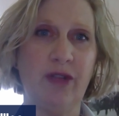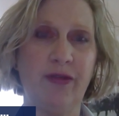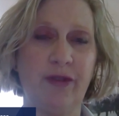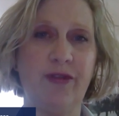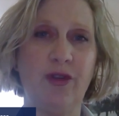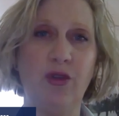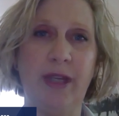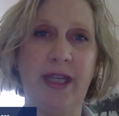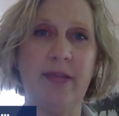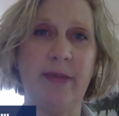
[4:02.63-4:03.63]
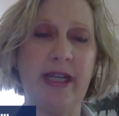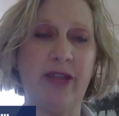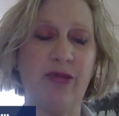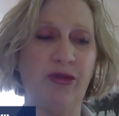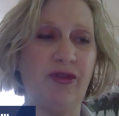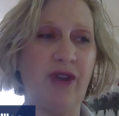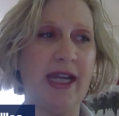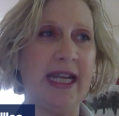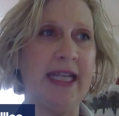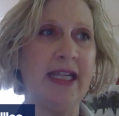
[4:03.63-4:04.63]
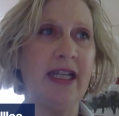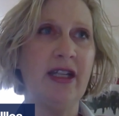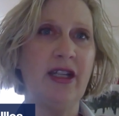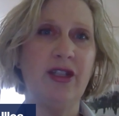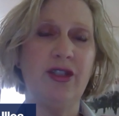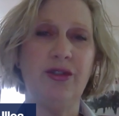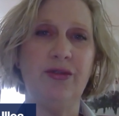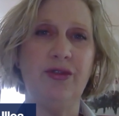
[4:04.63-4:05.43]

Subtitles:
for a full week, Monday through Friday, to